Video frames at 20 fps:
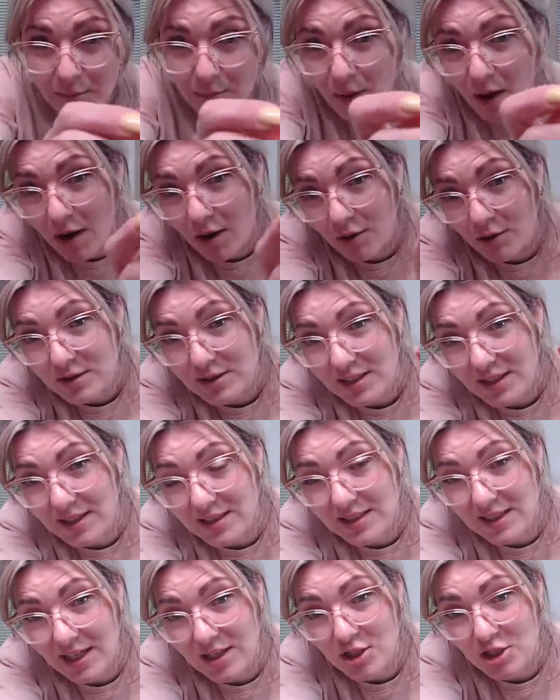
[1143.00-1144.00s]
the most
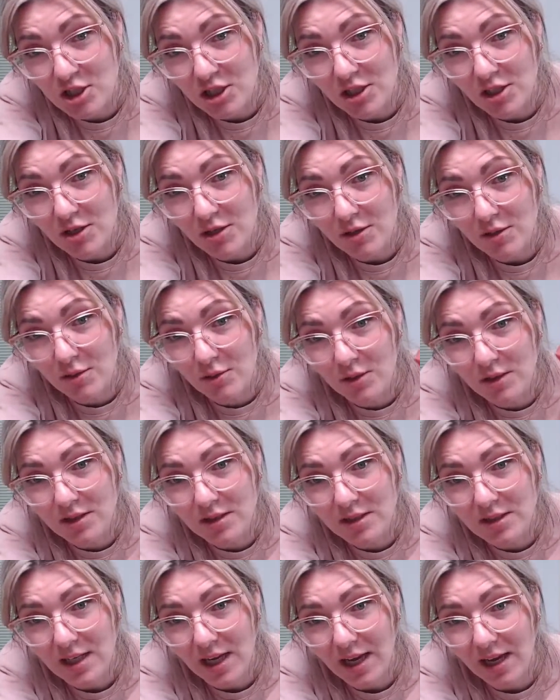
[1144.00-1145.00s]
is that she
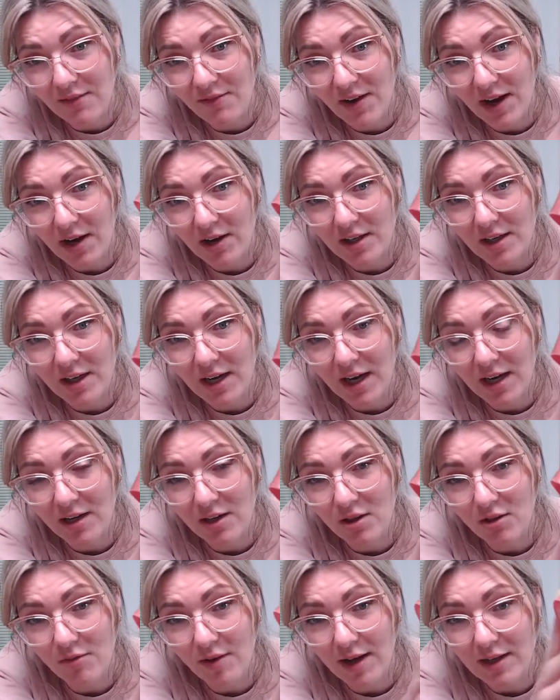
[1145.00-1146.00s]
used a
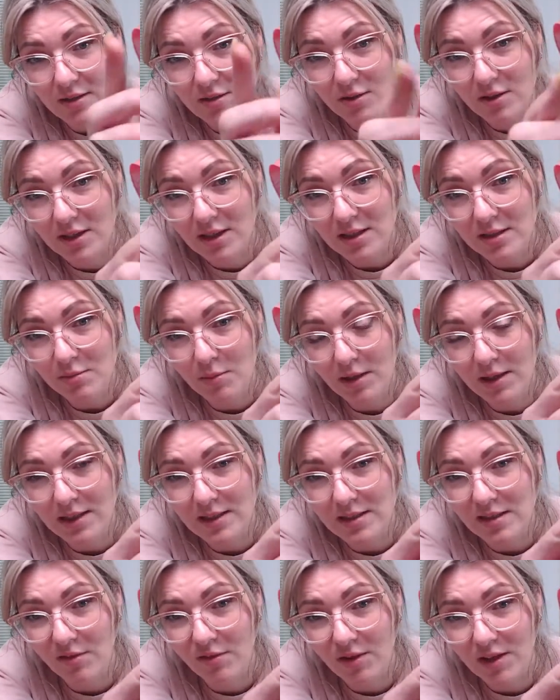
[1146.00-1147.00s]
variegated thread. So this one
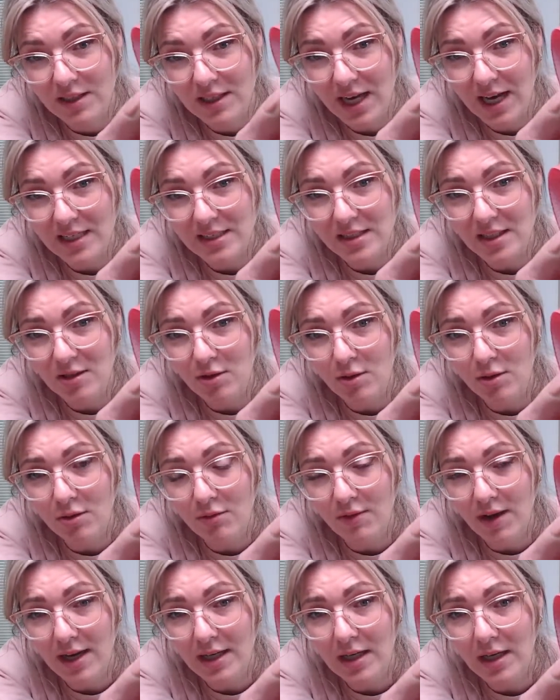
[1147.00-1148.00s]
is a Fantastico
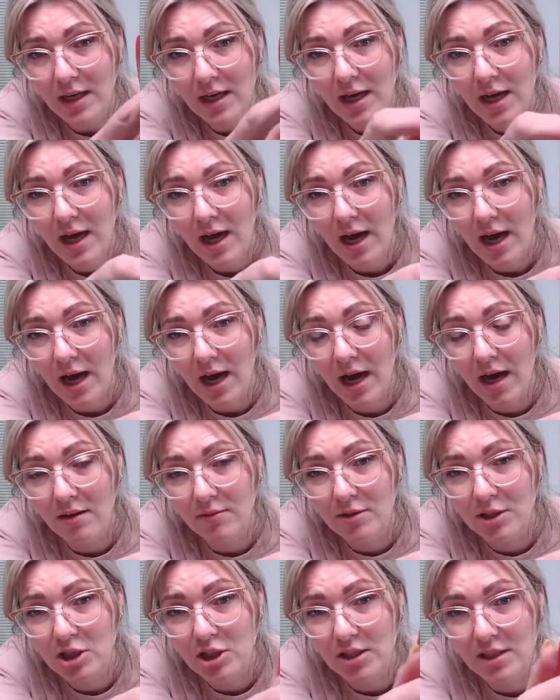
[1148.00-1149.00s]
thread, uh,
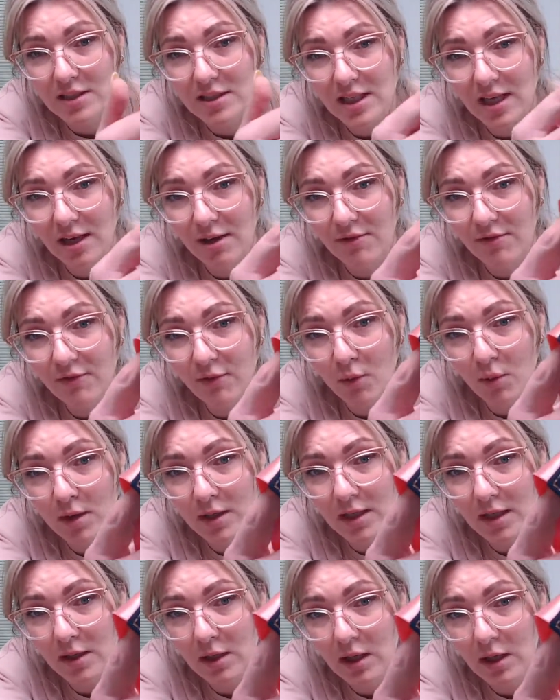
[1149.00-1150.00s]
which is a
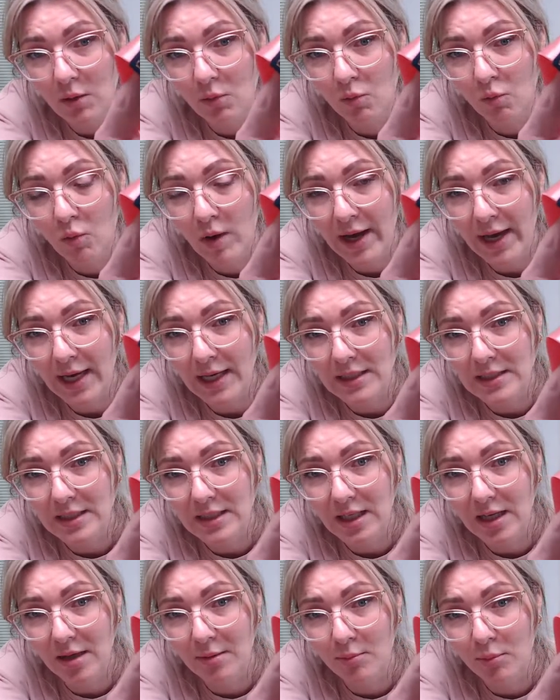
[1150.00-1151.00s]
40
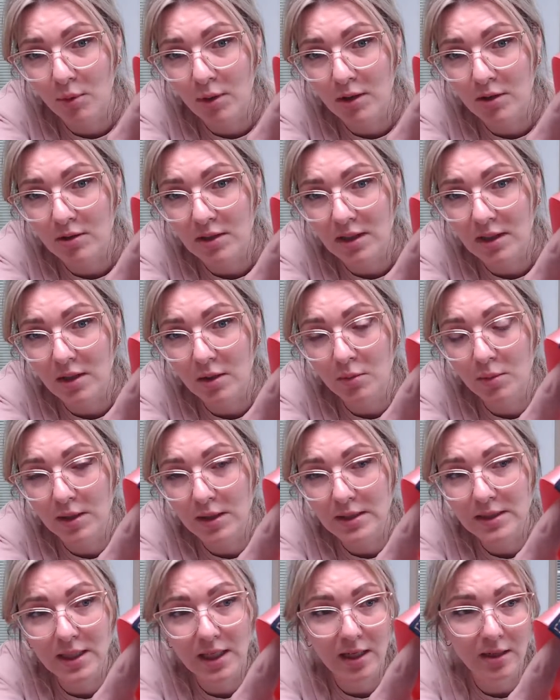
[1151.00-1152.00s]
weight embroidery
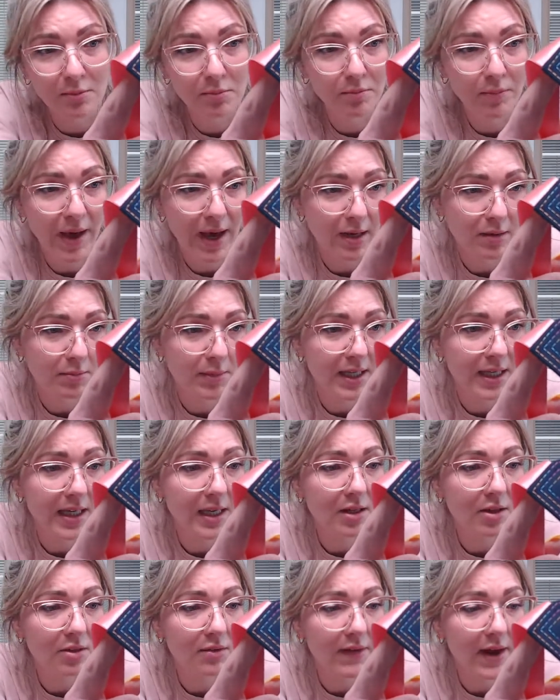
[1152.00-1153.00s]
quilting bag
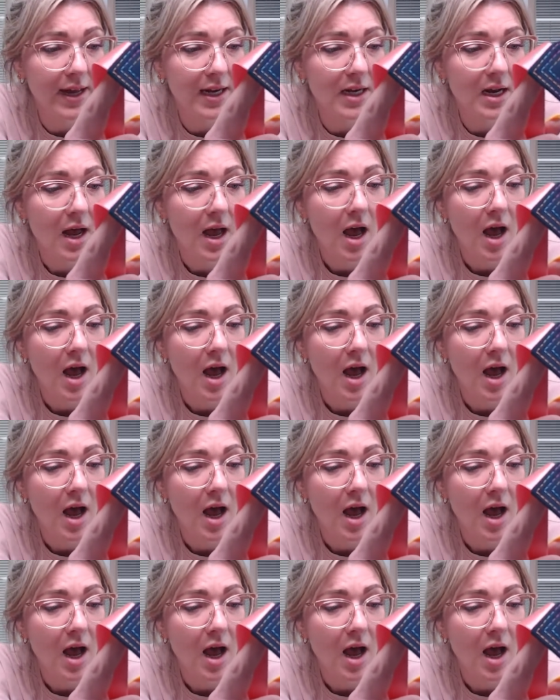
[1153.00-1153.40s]
making thread.